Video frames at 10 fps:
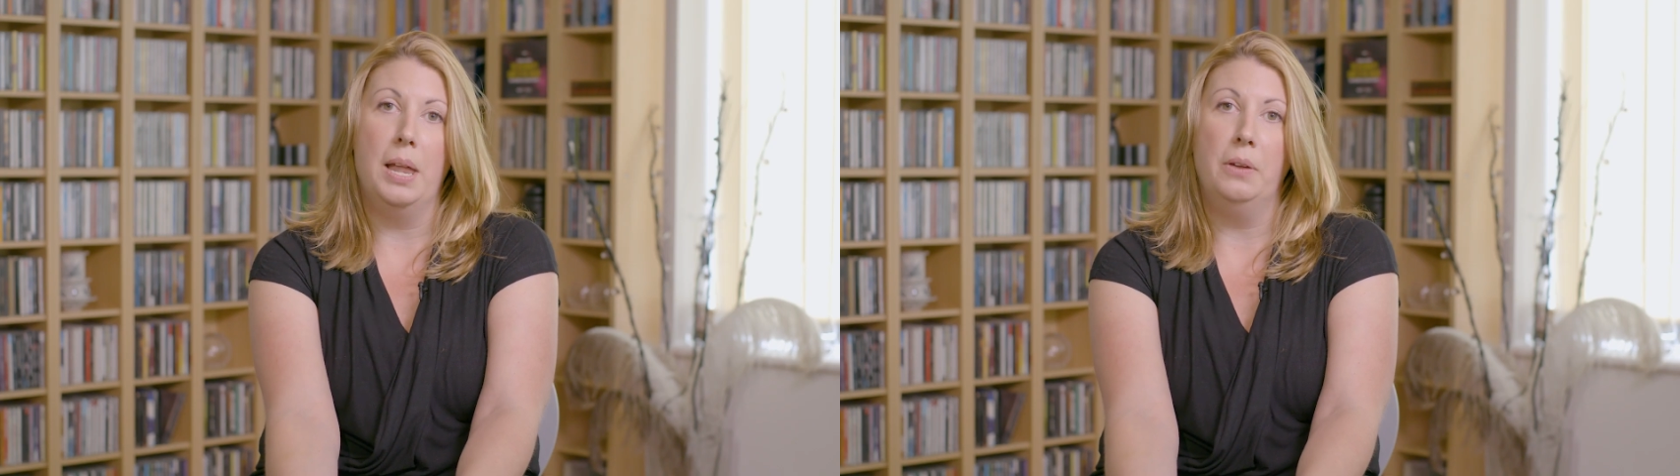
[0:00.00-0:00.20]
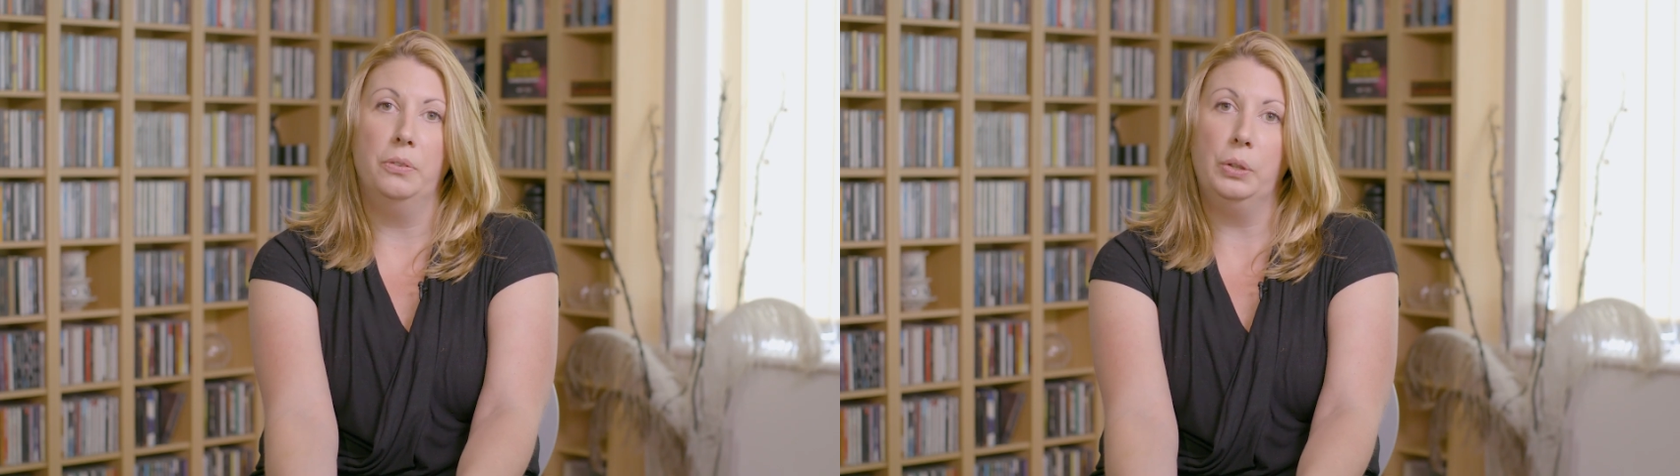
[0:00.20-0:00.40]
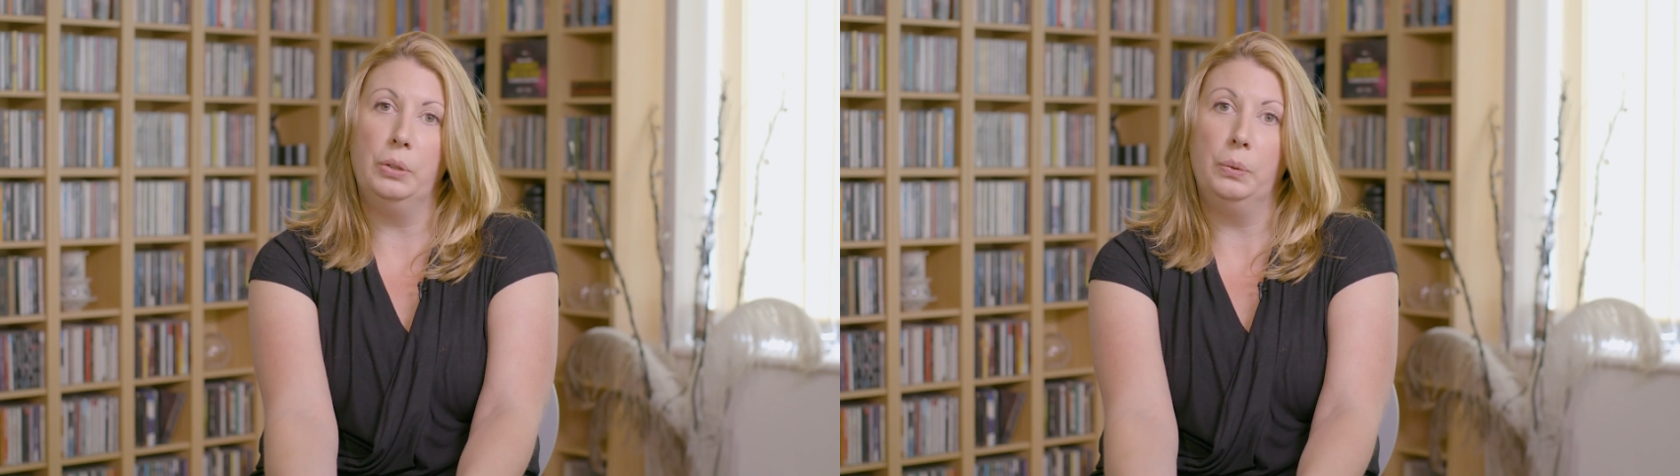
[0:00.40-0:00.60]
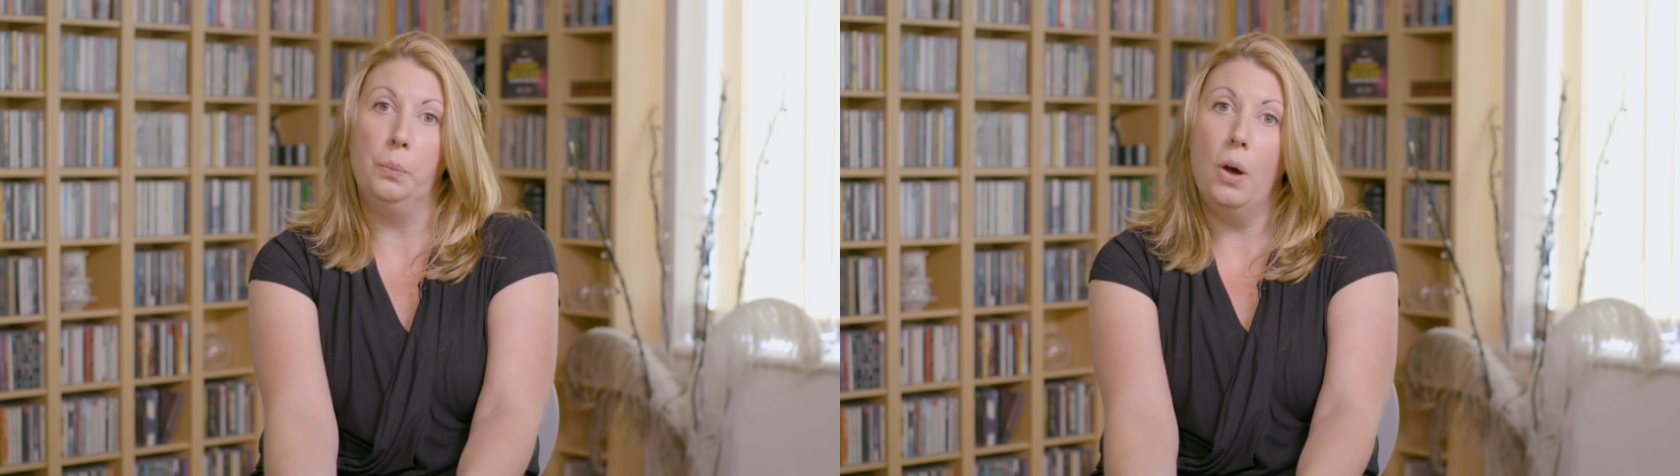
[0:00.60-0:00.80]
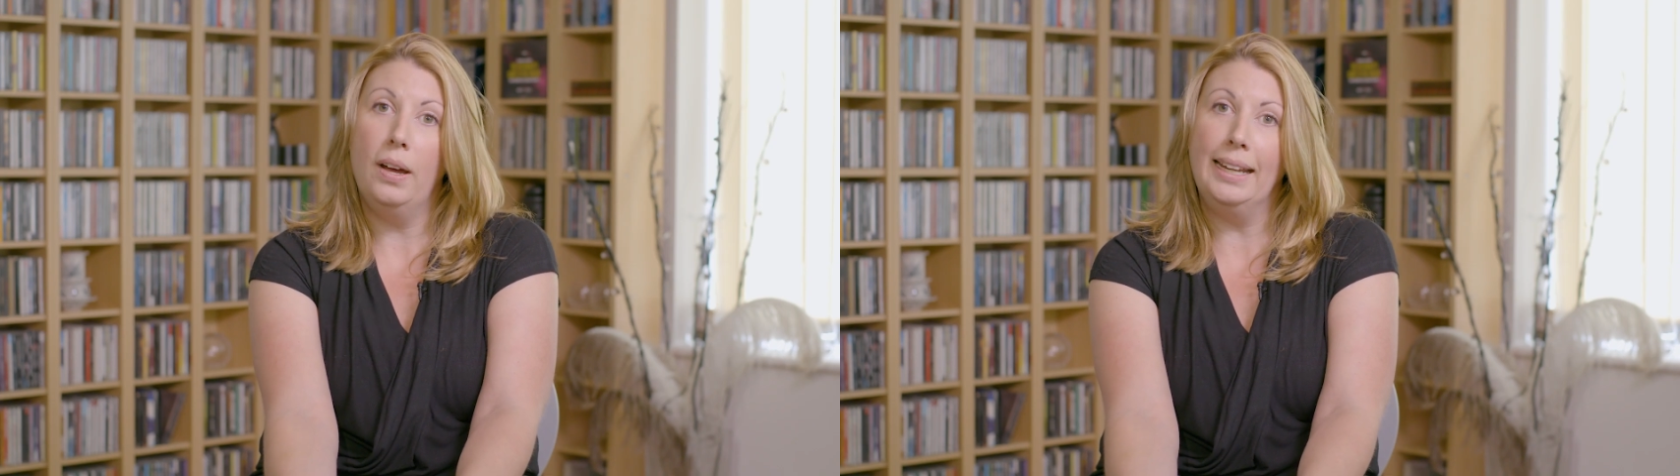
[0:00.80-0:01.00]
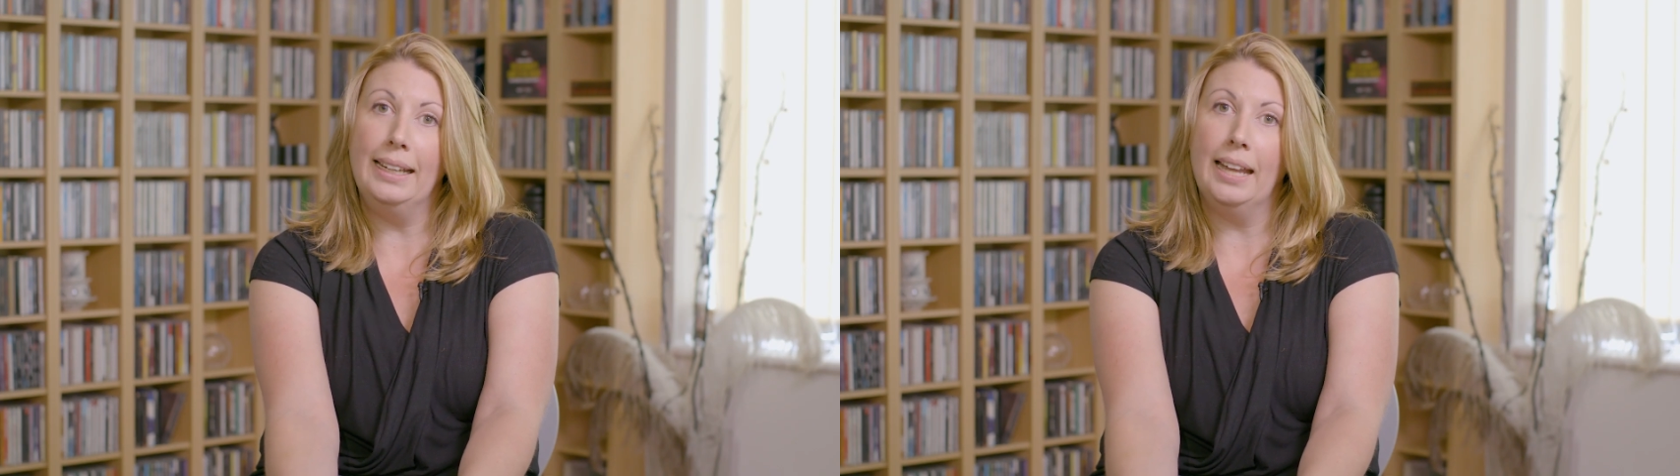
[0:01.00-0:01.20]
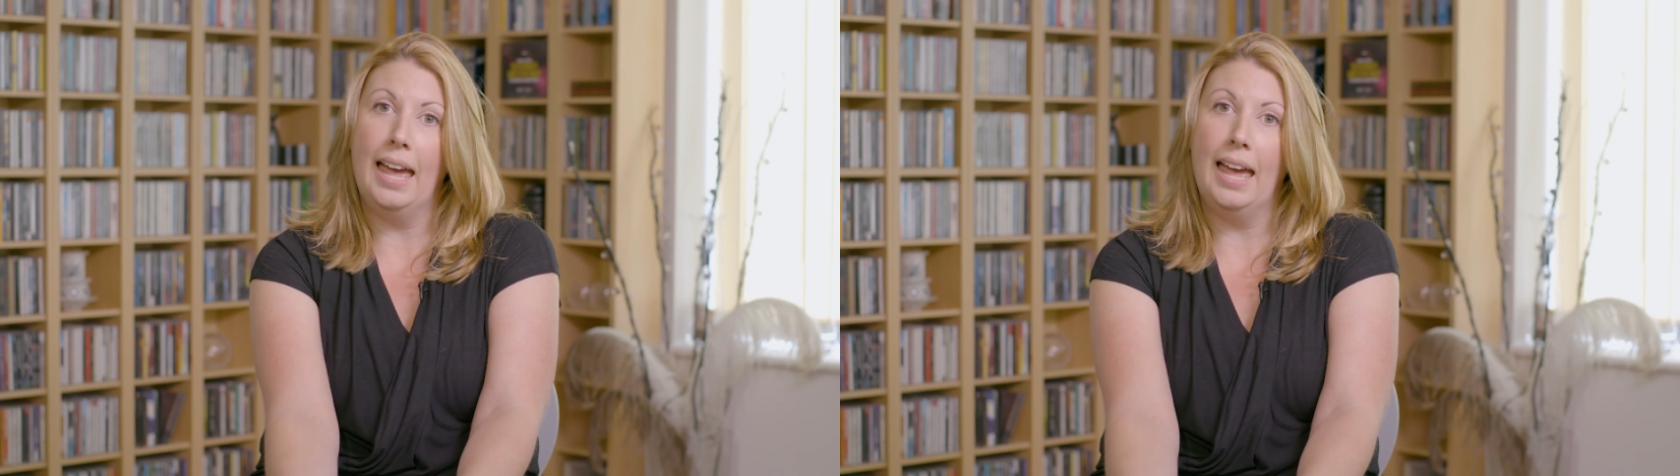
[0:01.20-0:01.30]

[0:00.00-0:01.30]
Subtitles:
love good wine,